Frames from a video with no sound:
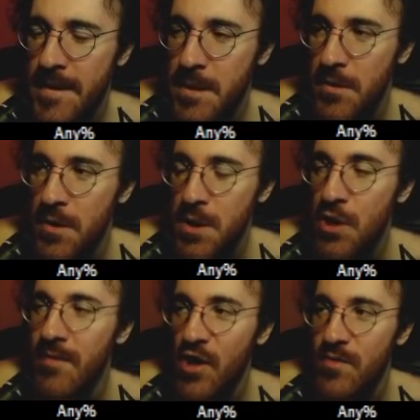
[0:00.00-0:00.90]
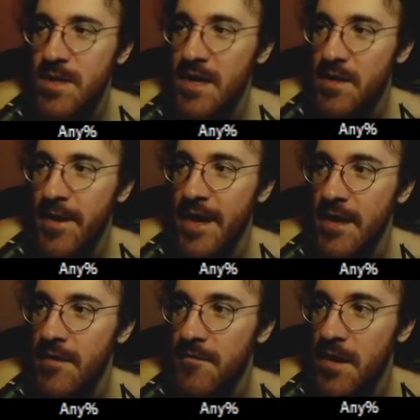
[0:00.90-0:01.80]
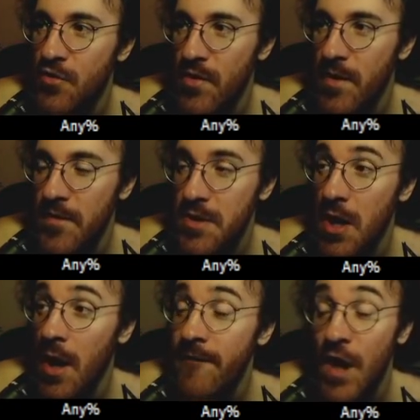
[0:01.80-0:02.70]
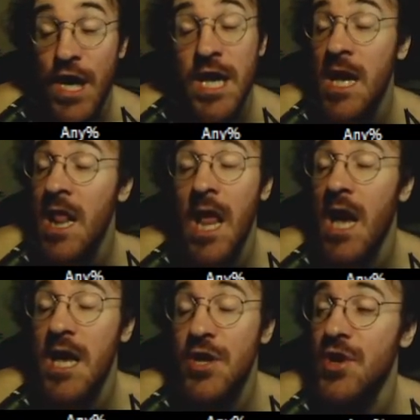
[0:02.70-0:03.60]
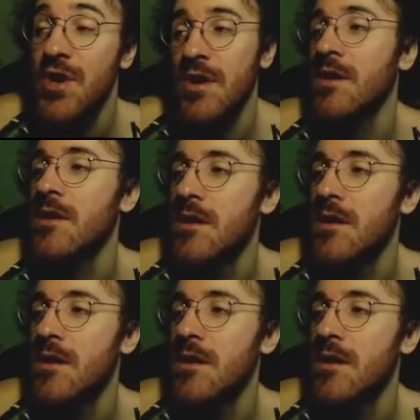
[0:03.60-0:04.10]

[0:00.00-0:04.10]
And so those two mushrooms there at the beginning of Dreamweavers are fucking clutch.